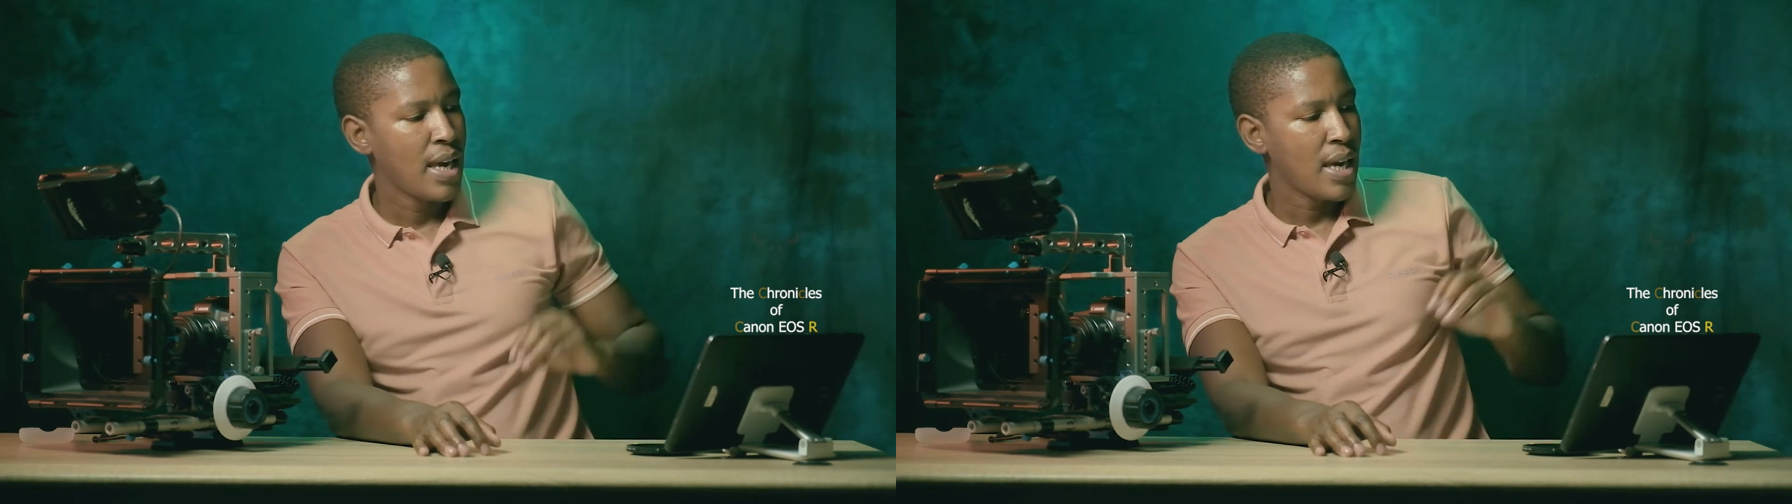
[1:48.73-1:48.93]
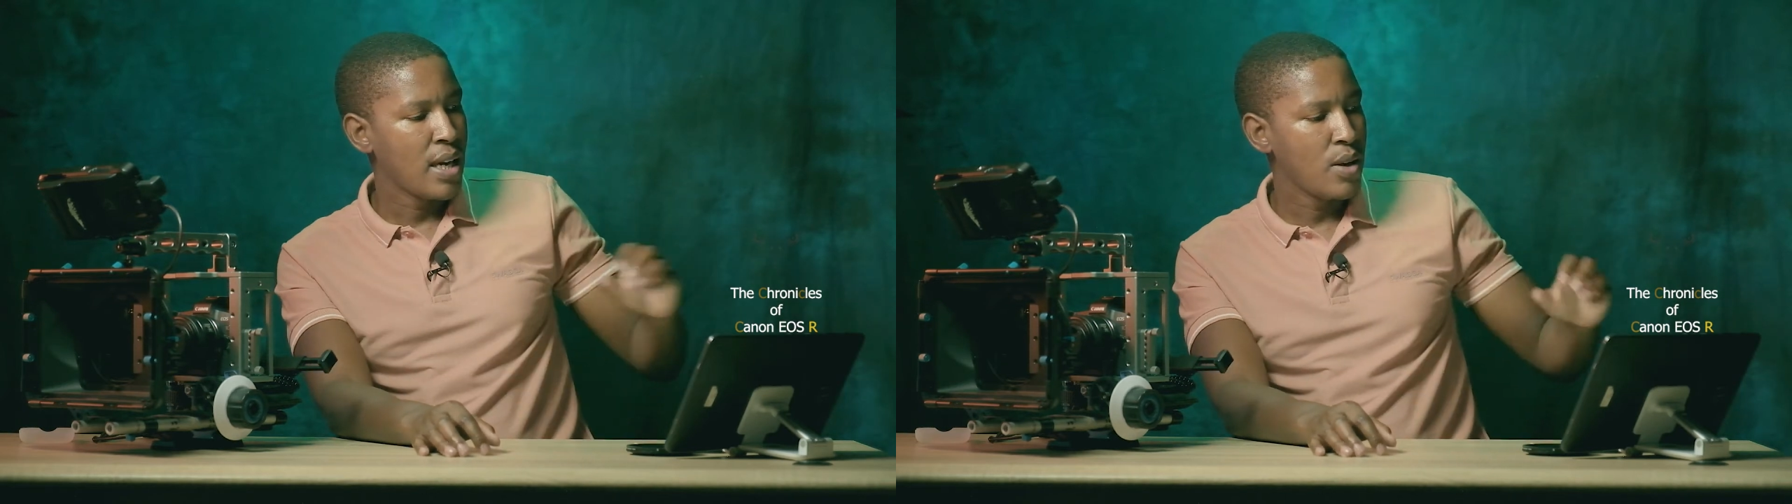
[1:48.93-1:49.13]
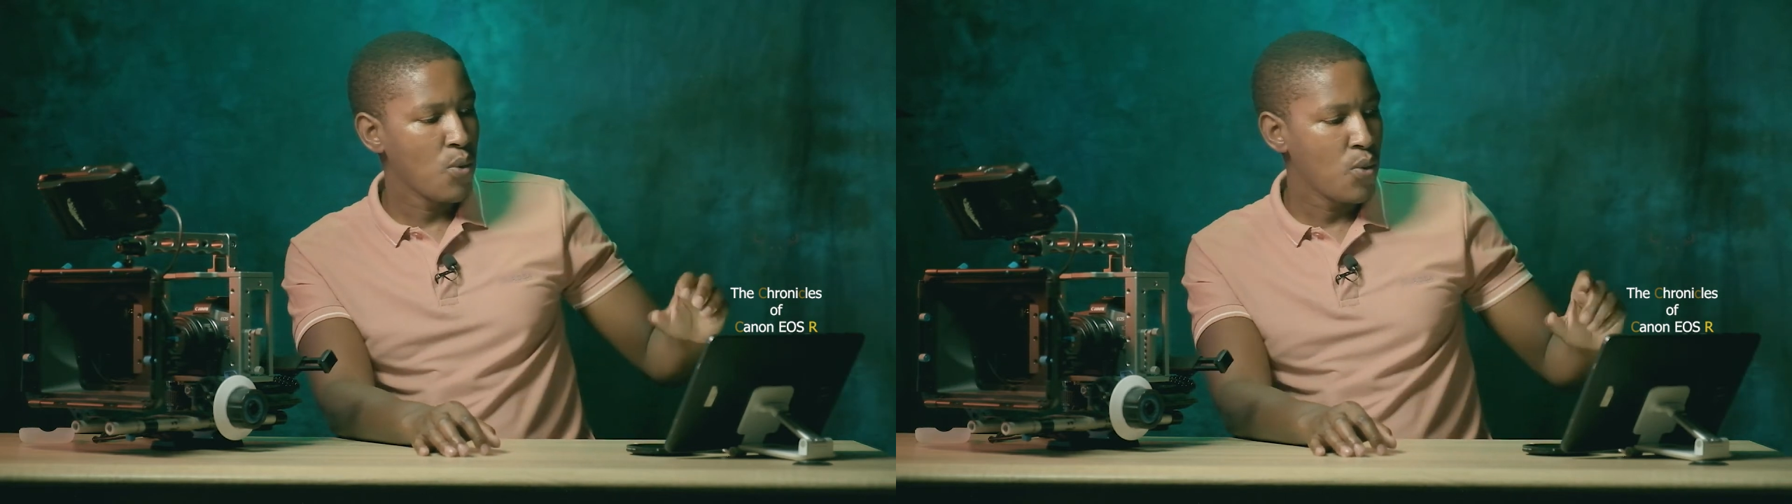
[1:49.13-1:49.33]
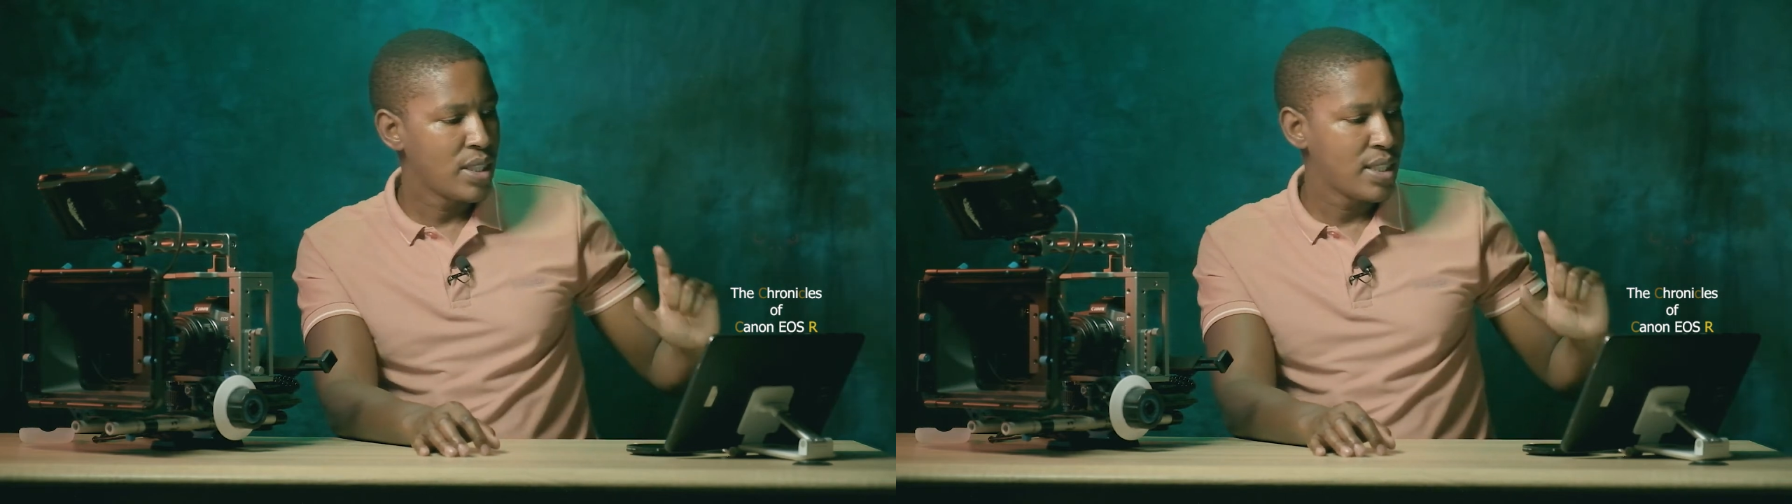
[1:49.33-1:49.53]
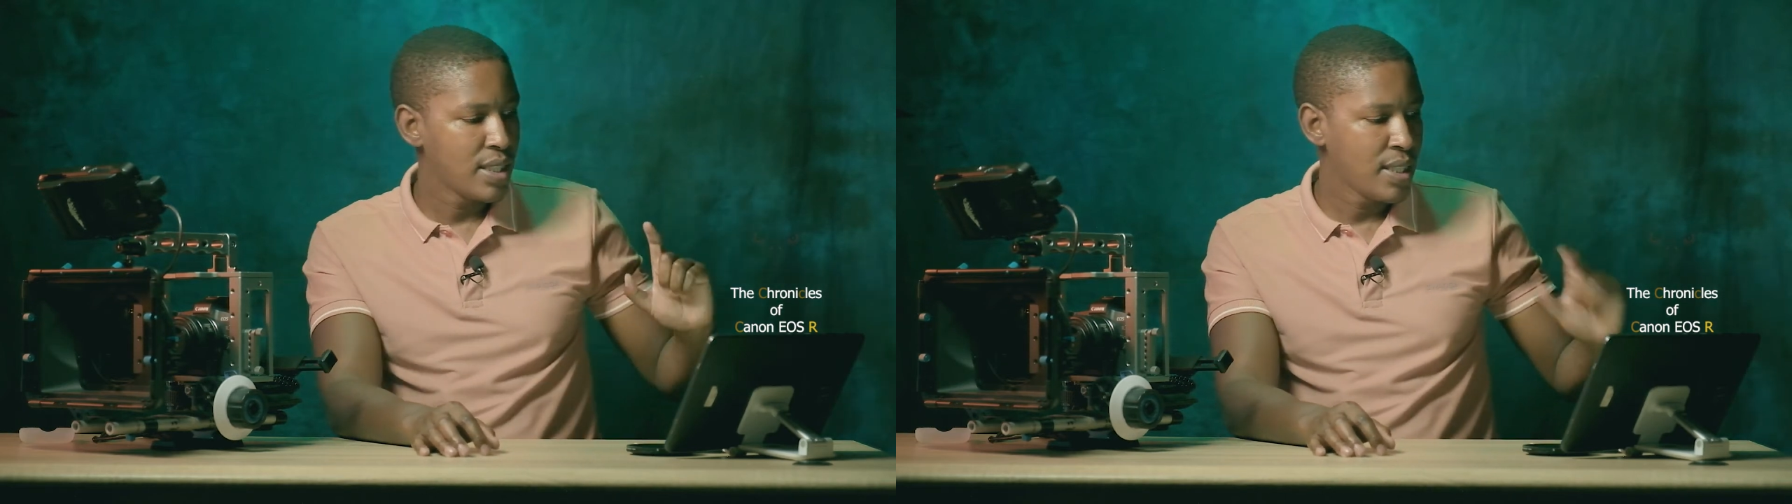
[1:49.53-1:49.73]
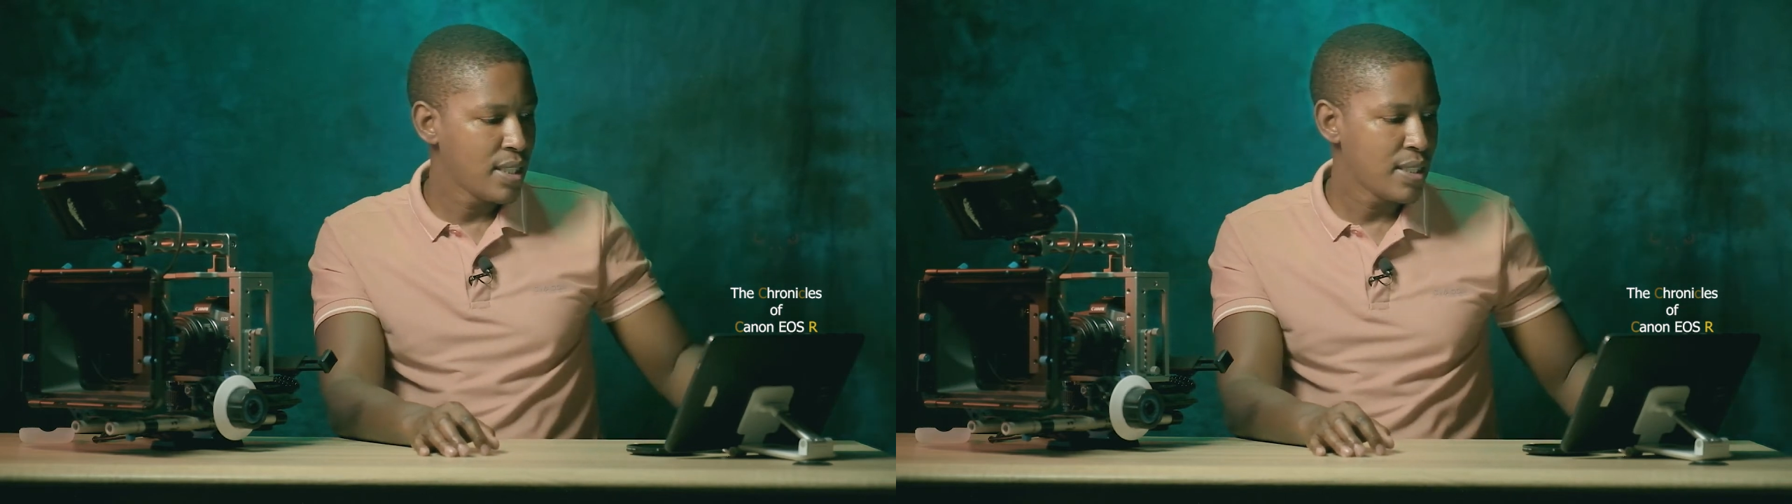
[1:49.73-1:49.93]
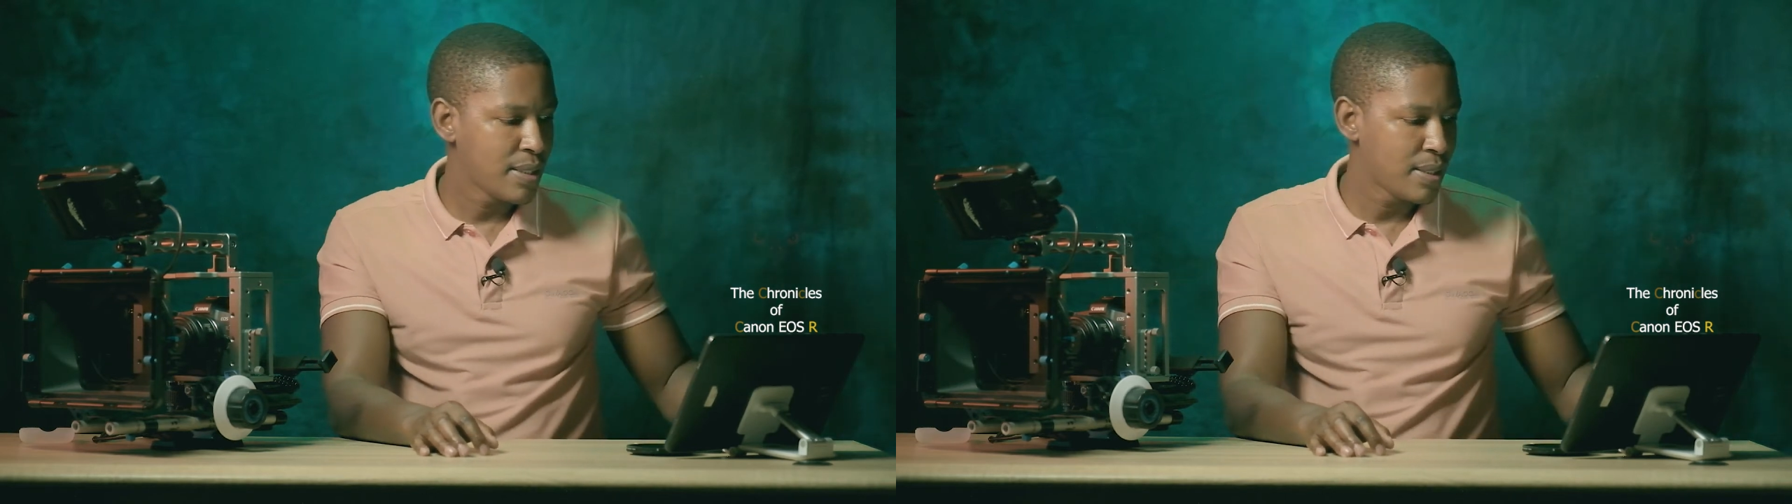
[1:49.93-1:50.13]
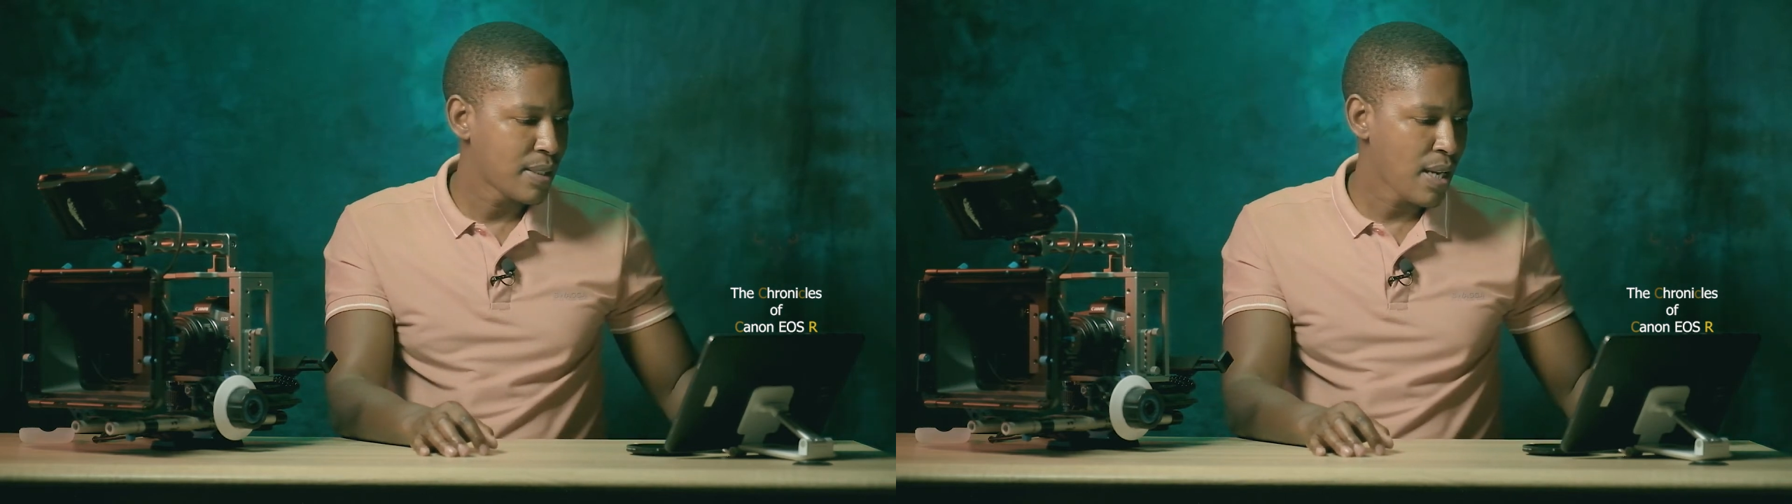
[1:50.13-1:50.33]
and which
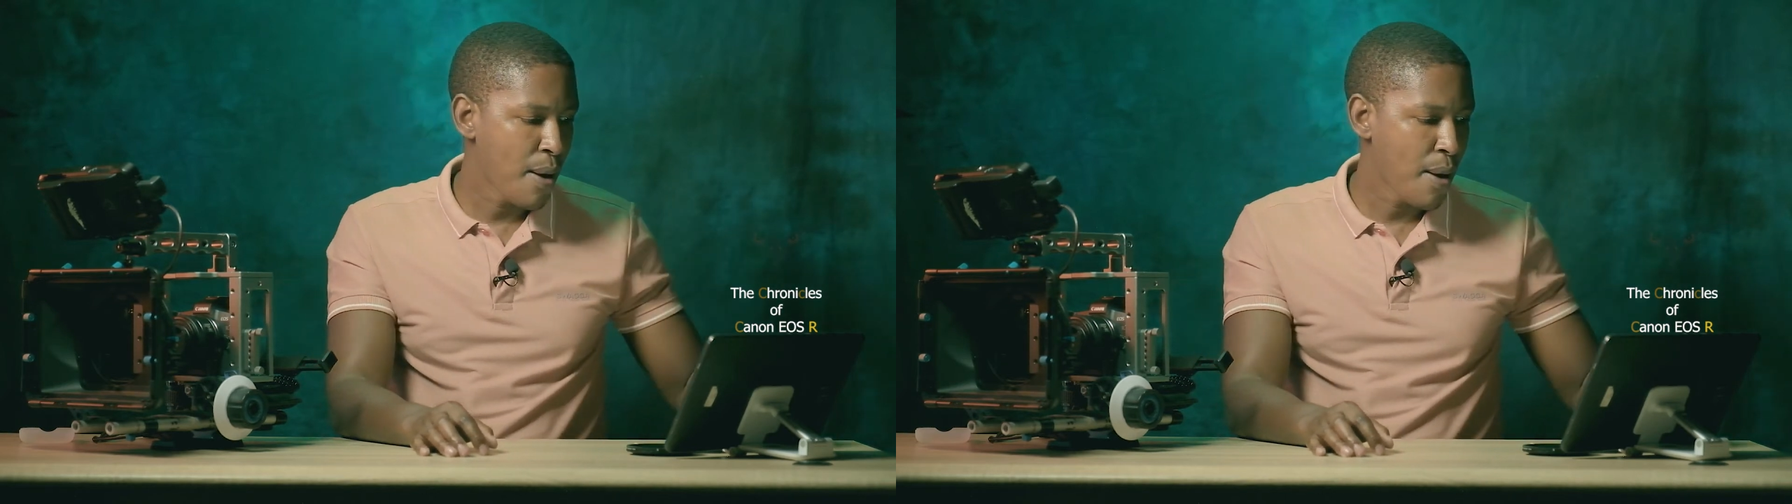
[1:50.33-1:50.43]
is